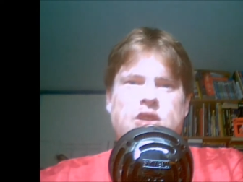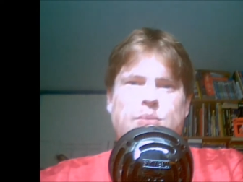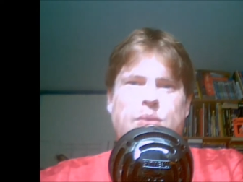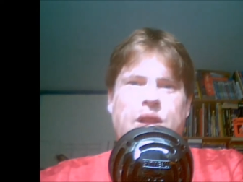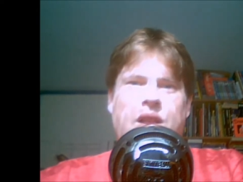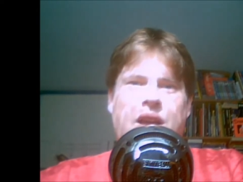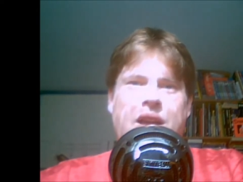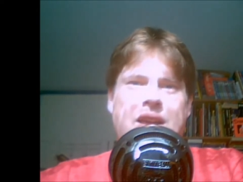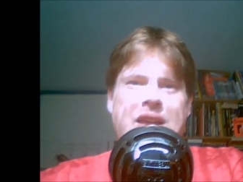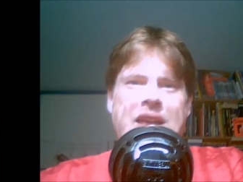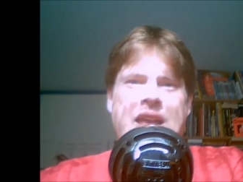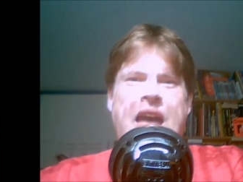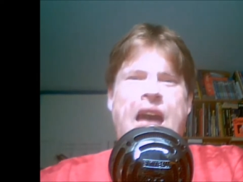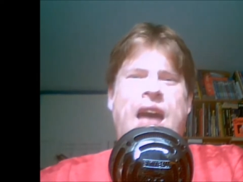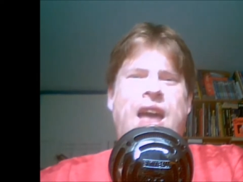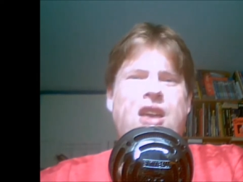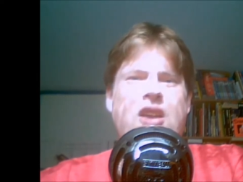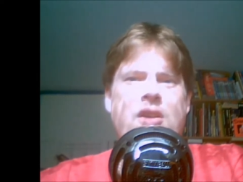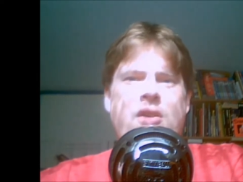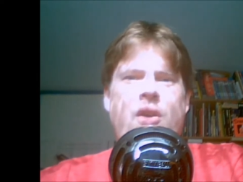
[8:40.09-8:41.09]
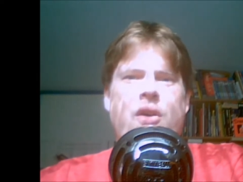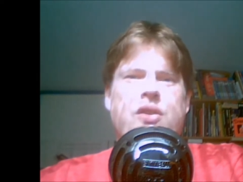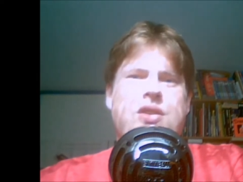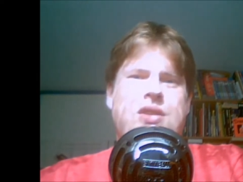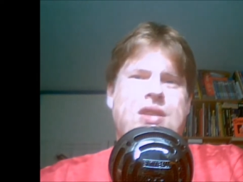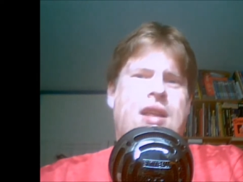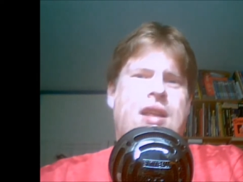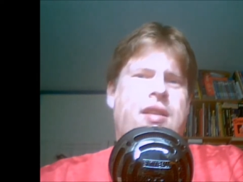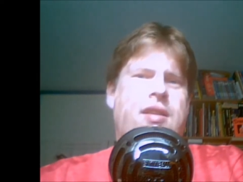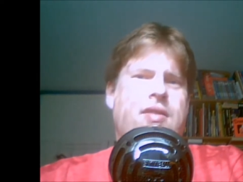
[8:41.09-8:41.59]
like, yeah, you're not
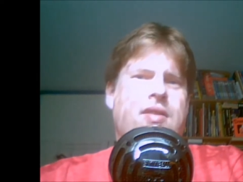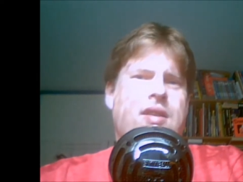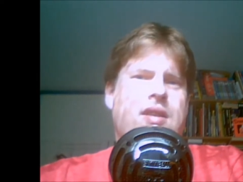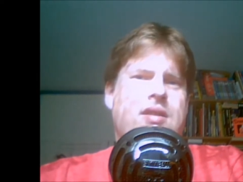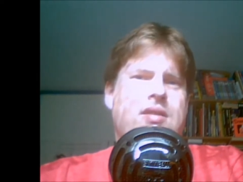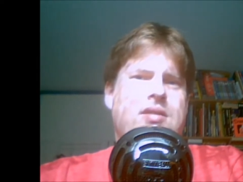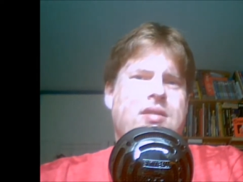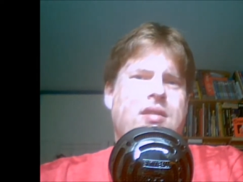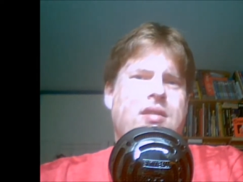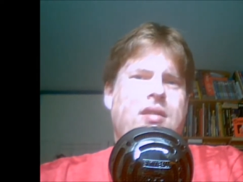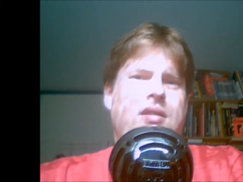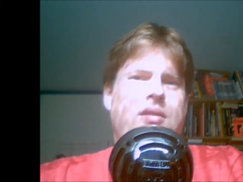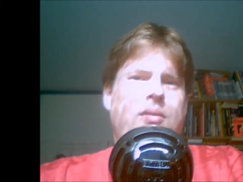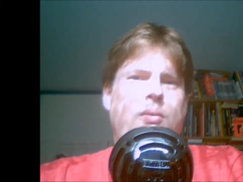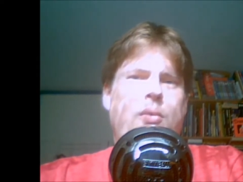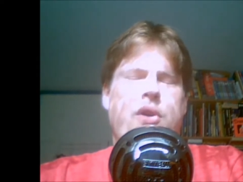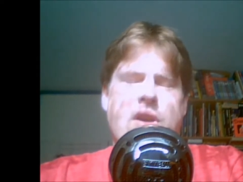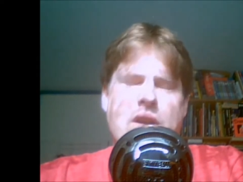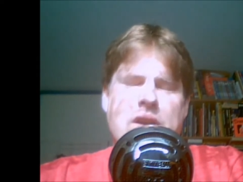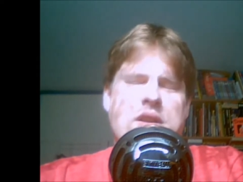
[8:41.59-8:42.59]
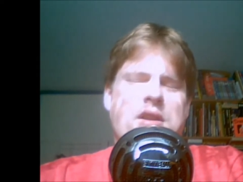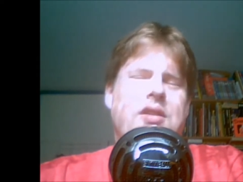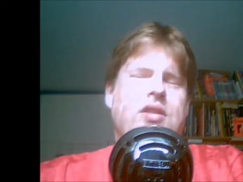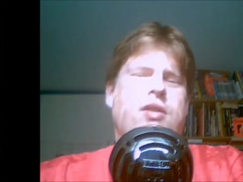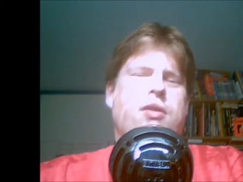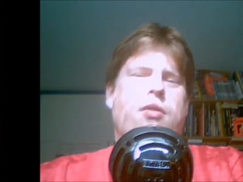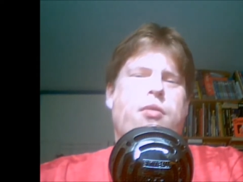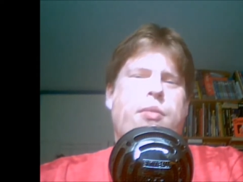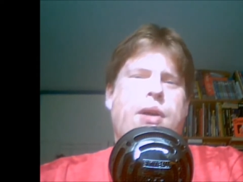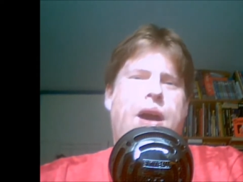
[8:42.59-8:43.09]
selling these. What are you going to
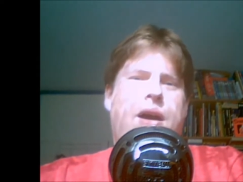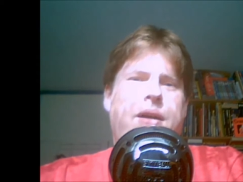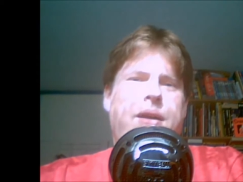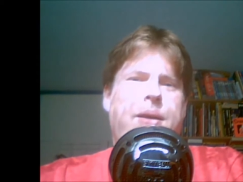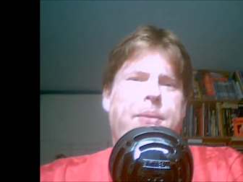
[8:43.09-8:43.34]
do about it?